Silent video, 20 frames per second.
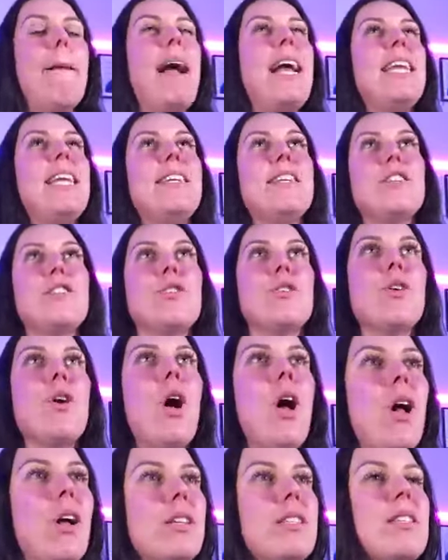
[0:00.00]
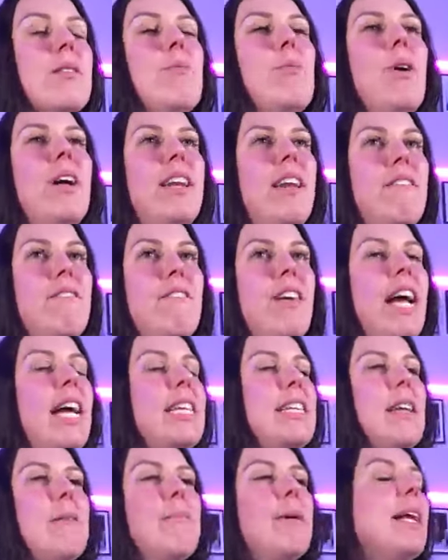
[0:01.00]
I needed to call someone and
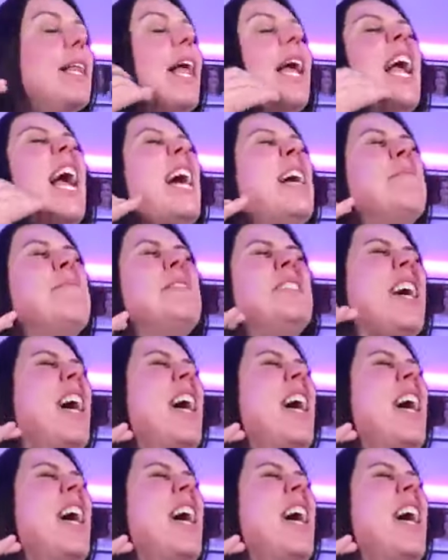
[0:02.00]
vent and be like, I'm